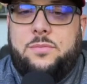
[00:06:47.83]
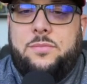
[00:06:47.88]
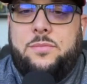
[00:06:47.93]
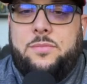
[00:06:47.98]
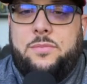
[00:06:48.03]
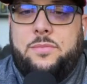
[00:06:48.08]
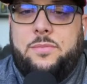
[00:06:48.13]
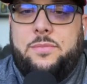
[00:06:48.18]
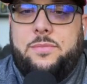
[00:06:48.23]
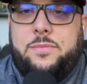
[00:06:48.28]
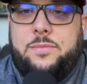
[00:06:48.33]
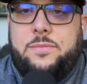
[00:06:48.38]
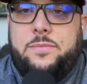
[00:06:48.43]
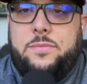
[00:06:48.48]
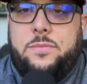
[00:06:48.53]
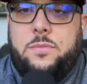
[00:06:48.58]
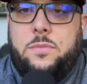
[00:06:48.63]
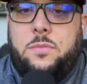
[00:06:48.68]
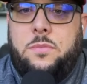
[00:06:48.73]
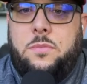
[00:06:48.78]

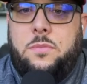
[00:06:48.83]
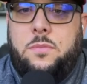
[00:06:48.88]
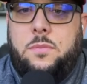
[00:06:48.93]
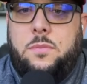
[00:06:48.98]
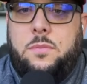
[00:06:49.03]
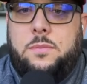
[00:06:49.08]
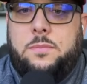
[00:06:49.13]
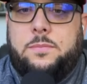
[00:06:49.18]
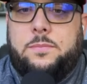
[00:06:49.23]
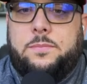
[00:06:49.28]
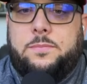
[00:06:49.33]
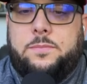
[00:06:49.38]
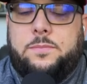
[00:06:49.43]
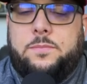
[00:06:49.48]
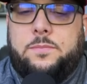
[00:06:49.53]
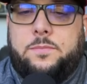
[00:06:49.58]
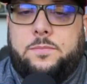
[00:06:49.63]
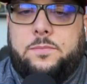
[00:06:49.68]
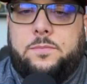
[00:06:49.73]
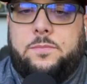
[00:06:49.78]

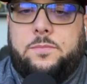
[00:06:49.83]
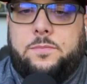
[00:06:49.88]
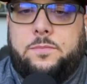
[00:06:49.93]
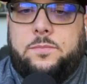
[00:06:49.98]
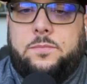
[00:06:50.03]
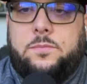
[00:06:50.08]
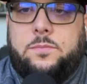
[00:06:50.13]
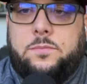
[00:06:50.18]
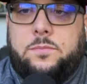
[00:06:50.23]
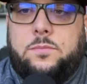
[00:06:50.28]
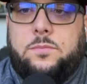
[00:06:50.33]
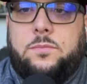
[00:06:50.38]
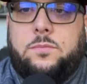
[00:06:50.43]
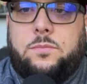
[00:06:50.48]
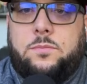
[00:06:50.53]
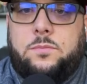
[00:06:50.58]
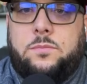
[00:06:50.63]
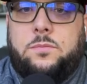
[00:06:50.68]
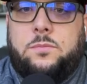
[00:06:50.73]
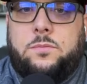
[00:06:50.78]

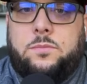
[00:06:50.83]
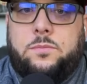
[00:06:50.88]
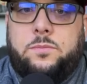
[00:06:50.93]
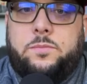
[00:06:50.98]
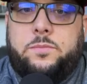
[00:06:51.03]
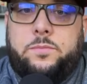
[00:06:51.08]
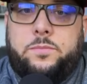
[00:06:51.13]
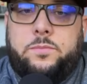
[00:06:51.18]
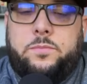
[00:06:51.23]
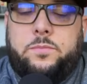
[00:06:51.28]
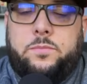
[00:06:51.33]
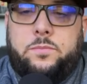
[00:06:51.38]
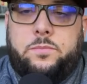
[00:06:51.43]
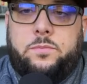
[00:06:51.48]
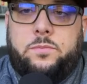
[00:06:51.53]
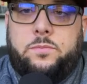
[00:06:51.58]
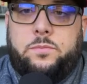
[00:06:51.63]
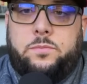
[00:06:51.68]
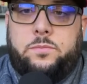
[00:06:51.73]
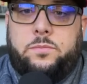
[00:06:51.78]

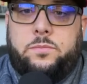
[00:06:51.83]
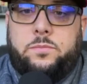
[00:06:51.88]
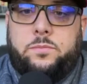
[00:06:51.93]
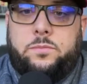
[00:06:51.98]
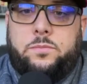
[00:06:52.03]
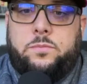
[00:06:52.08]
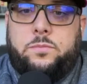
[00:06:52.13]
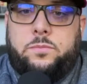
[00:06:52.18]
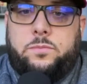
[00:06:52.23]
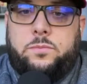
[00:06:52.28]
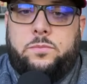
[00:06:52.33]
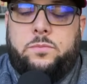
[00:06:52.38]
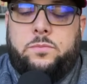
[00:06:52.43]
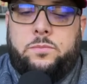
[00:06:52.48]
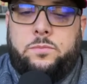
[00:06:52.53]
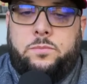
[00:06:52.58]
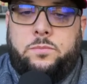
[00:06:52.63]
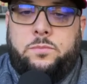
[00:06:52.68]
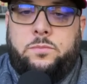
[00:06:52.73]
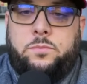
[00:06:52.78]

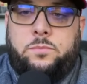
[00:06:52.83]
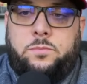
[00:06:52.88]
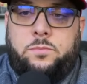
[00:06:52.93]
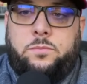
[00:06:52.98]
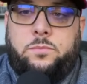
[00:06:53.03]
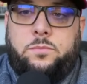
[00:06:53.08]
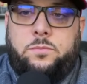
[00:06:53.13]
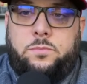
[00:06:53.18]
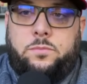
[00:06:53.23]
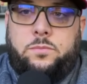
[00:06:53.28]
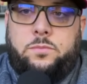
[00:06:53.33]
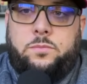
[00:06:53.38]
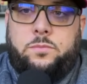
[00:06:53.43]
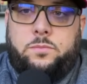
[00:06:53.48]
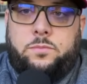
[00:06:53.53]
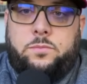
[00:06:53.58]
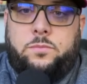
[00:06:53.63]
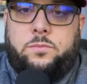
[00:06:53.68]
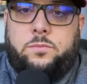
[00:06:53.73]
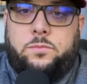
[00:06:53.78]

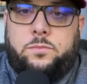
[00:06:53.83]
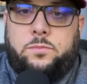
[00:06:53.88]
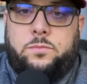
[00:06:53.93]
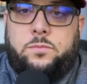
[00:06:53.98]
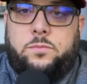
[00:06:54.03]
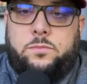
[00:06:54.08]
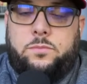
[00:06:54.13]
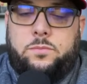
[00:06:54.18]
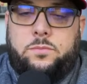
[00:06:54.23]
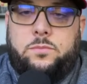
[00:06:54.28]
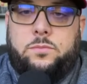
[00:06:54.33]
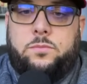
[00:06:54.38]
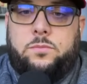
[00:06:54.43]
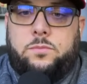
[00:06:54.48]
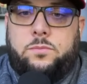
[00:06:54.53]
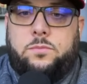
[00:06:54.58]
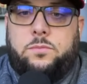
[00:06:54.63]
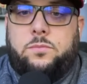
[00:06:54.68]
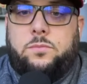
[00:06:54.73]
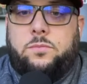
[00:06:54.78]

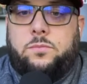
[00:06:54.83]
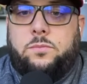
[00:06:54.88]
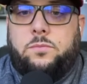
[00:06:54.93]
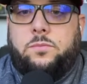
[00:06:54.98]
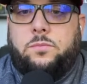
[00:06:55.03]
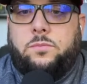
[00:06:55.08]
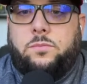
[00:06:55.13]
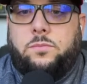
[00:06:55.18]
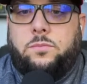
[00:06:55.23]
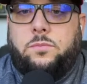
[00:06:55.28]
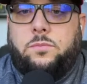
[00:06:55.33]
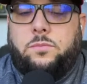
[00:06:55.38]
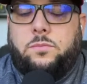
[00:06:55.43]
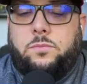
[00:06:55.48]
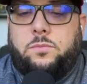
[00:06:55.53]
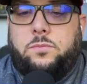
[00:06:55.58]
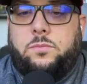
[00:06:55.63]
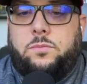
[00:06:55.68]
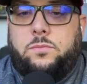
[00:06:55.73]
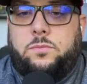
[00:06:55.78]
The person shown says nothing.